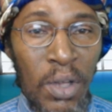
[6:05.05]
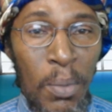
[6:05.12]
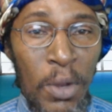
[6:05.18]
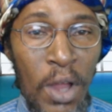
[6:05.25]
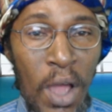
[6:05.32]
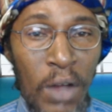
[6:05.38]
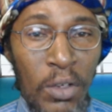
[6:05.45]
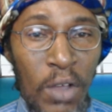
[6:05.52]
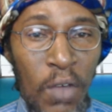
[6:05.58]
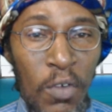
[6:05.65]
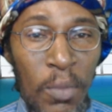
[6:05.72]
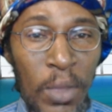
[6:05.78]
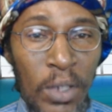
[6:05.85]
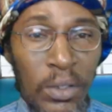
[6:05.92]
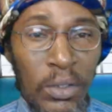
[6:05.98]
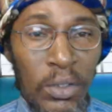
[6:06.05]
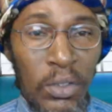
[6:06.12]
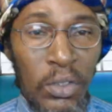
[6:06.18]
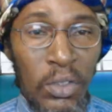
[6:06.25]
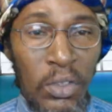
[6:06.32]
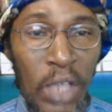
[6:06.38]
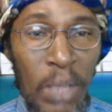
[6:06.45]
Lebanon government,
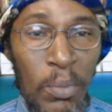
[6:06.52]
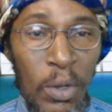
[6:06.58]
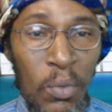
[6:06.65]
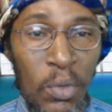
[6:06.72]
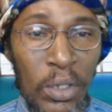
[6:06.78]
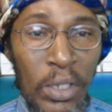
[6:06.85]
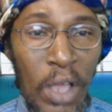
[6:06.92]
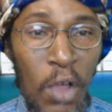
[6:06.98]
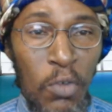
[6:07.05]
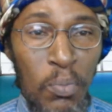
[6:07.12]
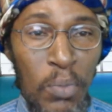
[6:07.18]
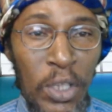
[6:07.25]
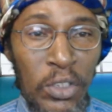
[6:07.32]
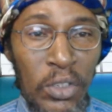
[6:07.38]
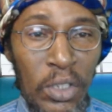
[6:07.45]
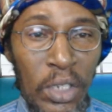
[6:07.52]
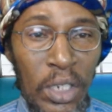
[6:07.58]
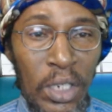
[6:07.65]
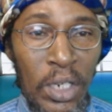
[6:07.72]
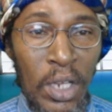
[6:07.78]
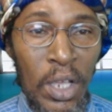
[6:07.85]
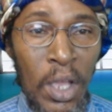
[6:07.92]
in a statement without
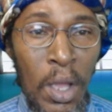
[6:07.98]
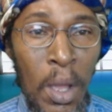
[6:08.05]
mentioning